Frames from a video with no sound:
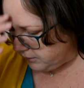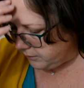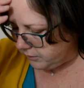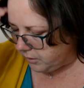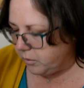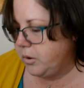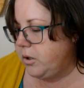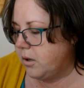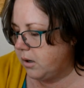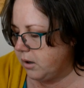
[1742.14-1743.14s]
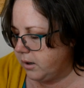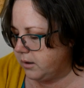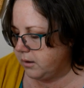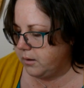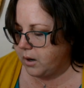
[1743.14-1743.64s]
So, yarn.
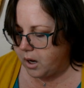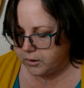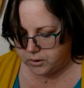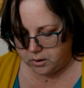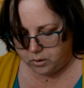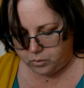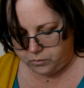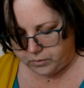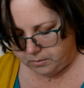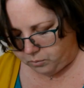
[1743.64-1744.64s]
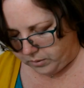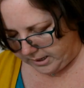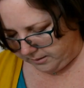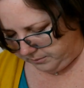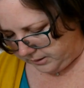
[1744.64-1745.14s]
Also from
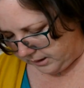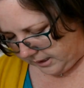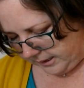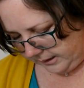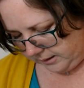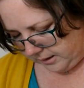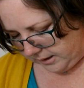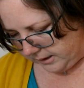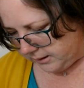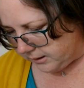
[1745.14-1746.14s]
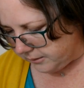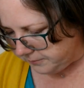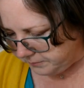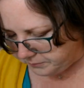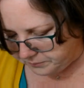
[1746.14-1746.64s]
Webs, I got
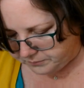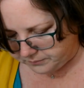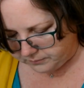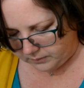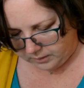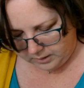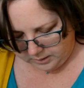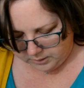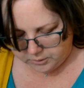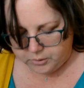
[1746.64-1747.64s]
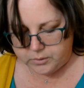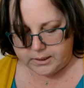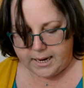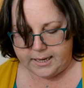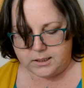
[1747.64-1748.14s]
two
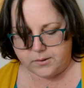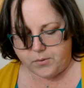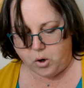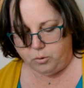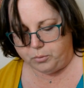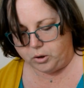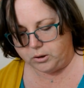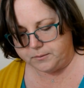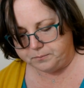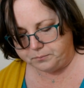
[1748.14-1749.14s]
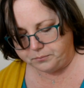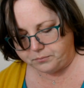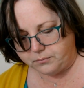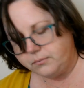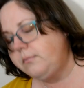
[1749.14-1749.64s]
skeins of opal.
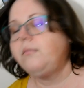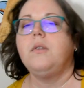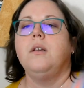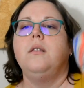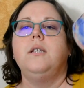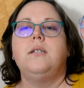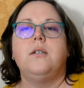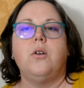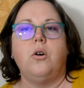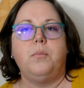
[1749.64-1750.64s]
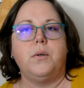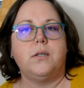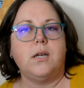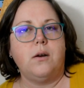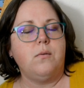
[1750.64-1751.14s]
This is Opal
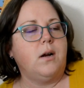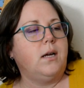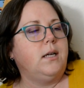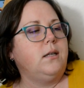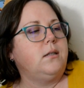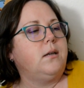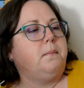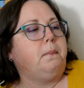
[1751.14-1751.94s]
Sunrise